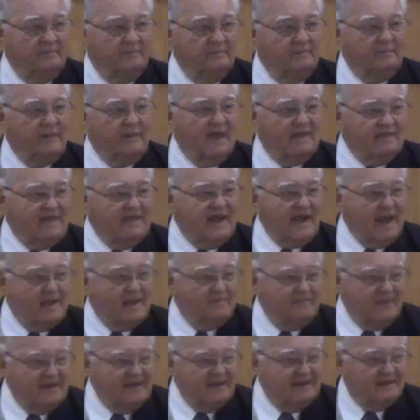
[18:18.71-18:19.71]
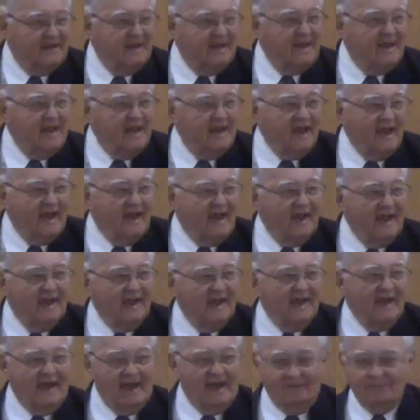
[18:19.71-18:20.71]
By that I mean,
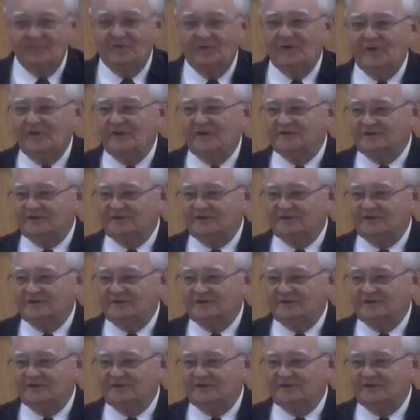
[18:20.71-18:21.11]
I'm doing